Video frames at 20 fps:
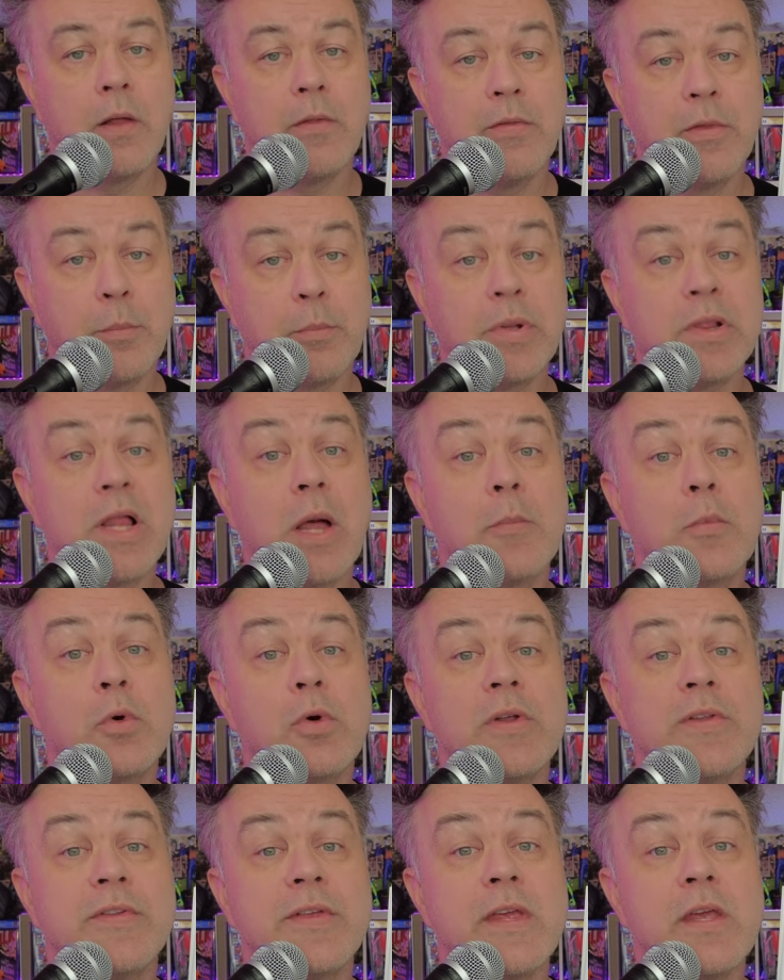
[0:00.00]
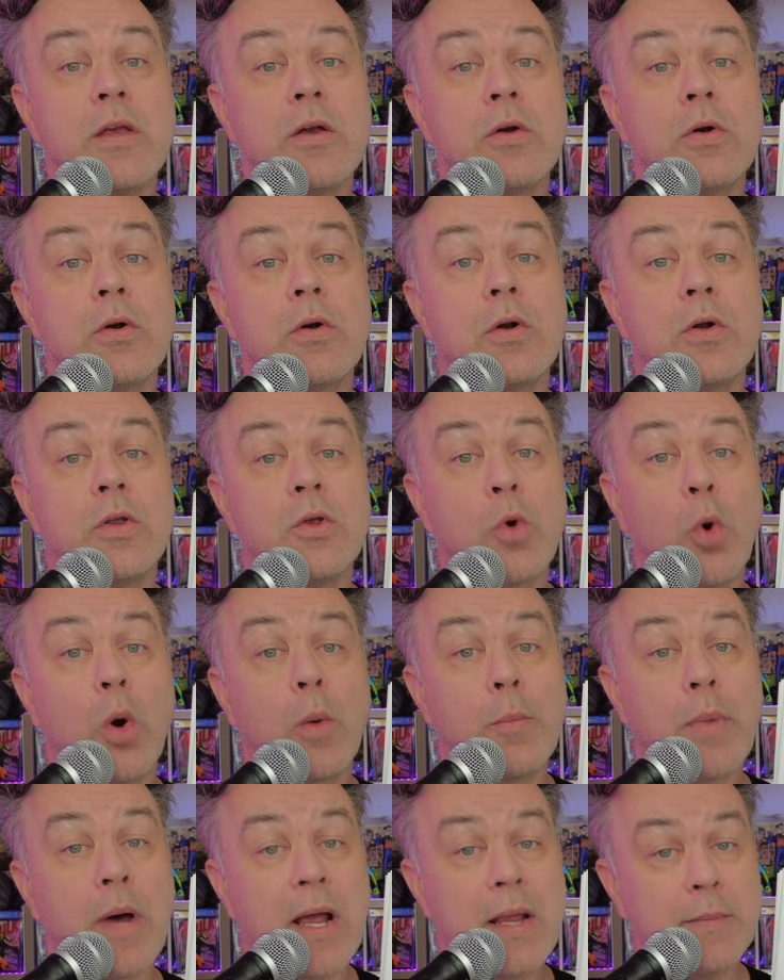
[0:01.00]
The plumber is here.
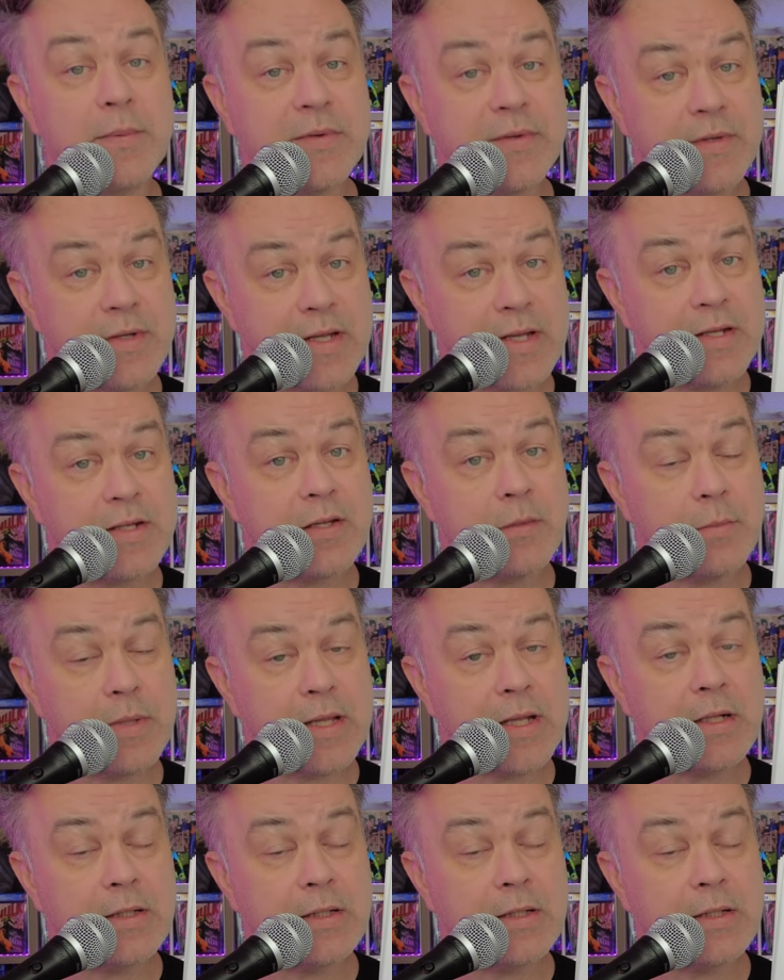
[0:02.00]
Your pipes need to be